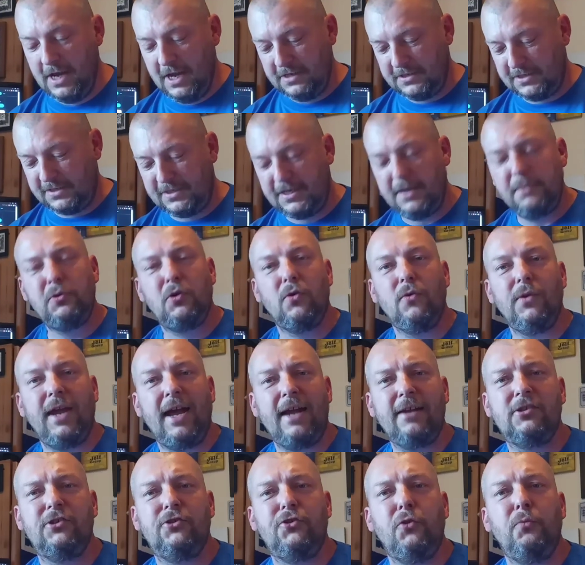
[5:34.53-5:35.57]
It's a team called
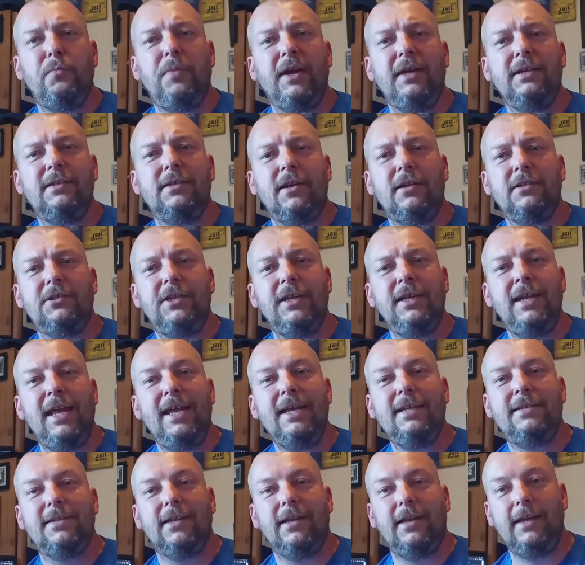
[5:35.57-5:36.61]
Astrobase, actually in
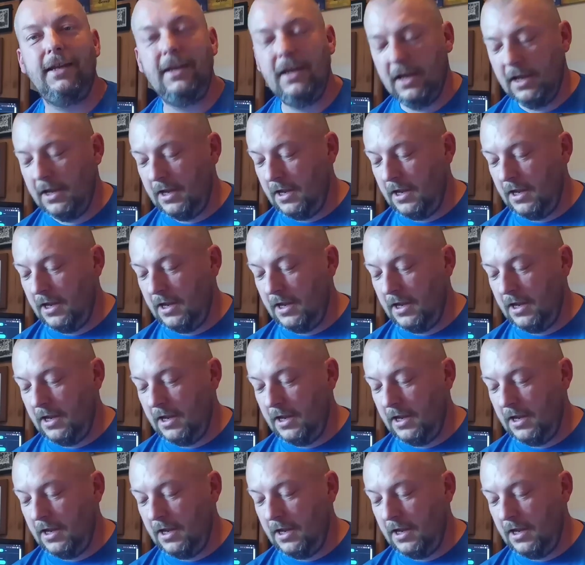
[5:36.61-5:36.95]
Italy.